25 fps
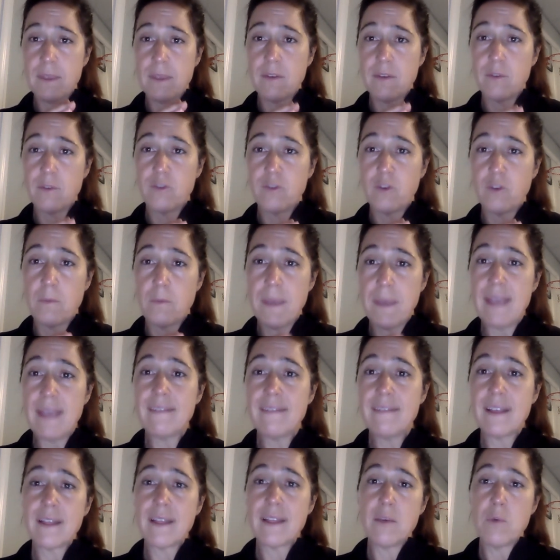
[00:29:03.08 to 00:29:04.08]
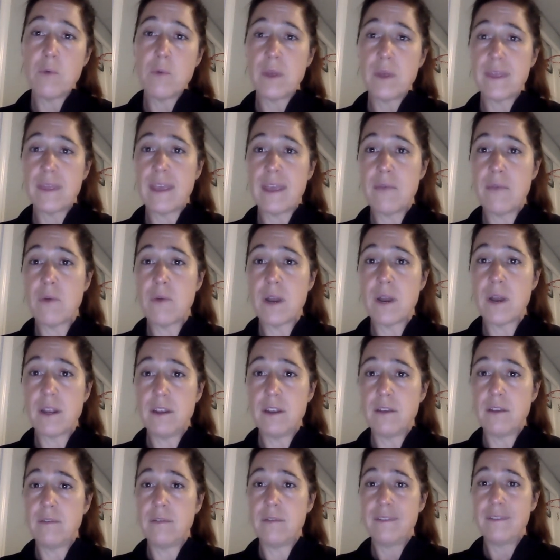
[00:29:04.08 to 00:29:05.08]
so basically what they want to
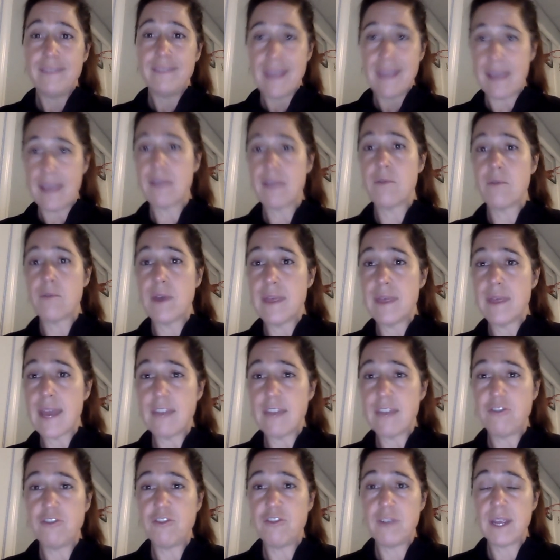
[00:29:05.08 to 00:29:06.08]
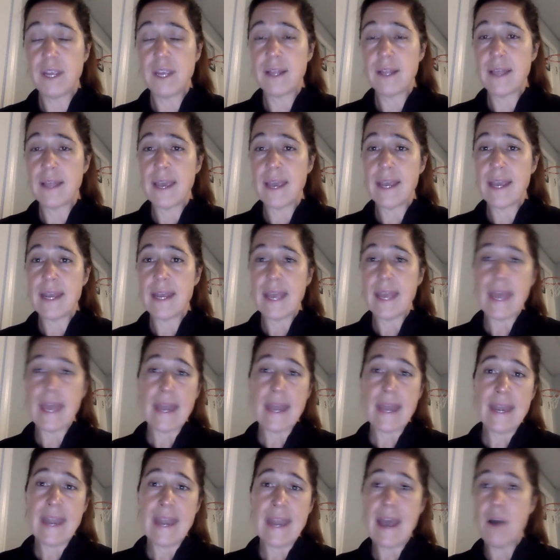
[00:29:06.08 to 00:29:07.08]
do is take away that shooting lane,
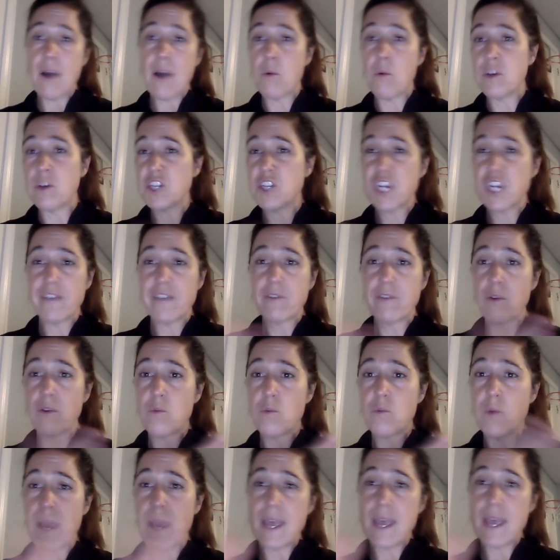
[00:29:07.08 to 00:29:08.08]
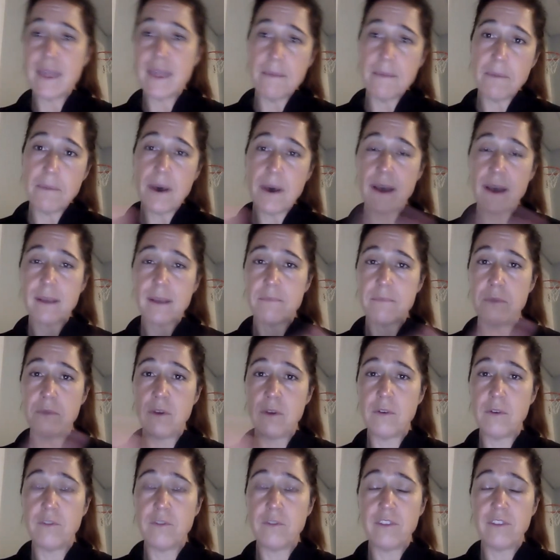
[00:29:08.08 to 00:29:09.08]
and now whichever way the puck
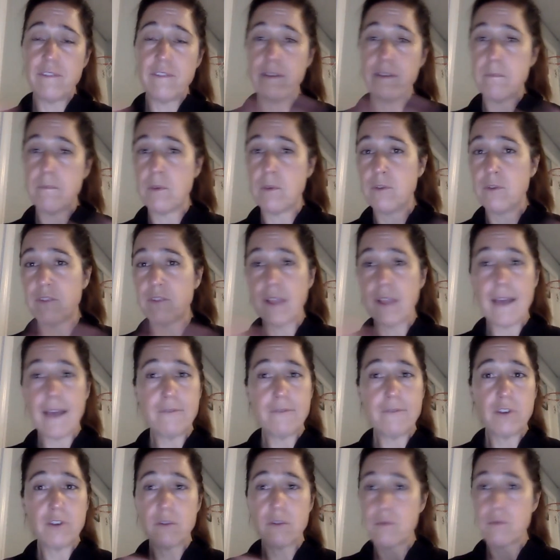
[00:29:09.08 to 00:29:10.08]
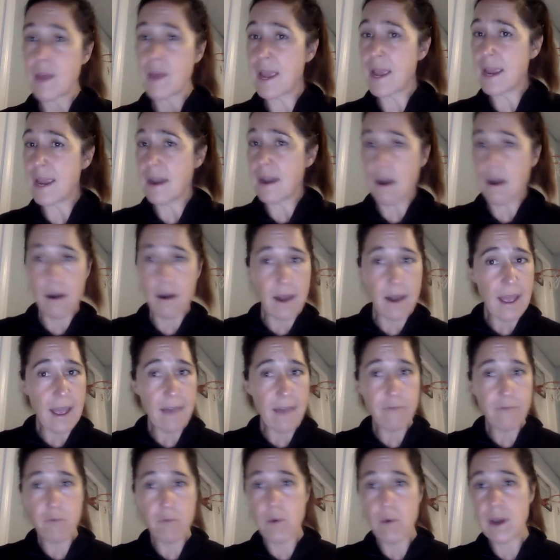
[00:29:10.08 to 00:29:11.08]
moves, if it moves left or right, our
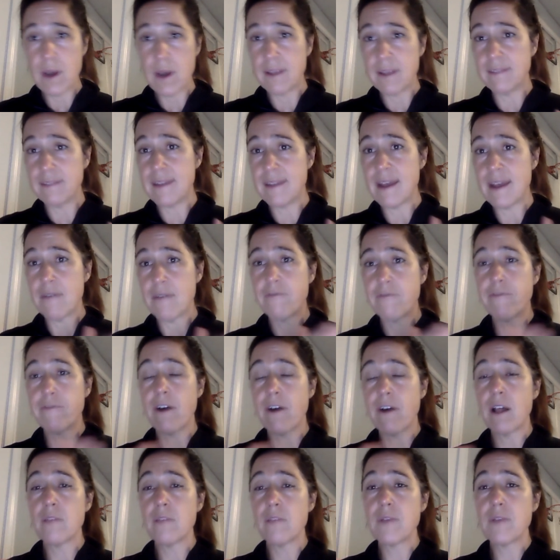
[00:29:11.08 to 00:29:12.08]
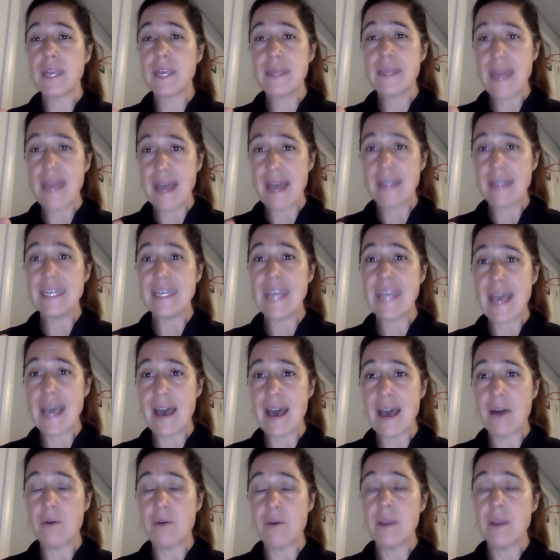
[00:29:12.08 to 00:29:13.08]
F1 is now following that
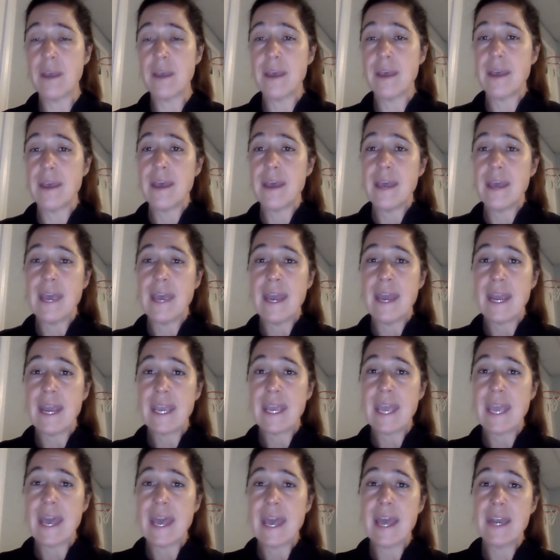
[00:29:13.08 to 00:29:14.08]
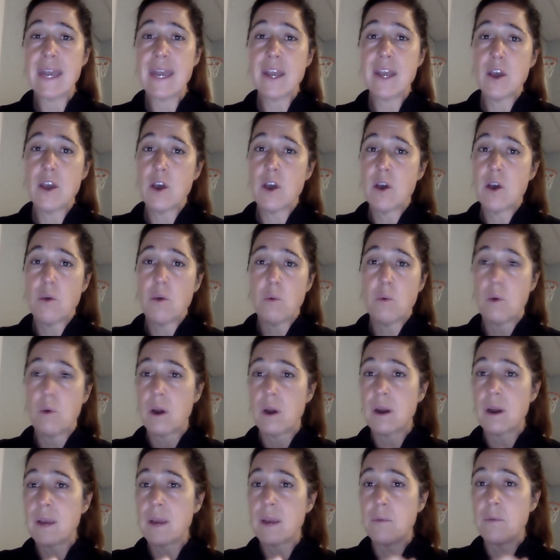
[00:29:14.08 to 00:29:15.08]
down. And again, we're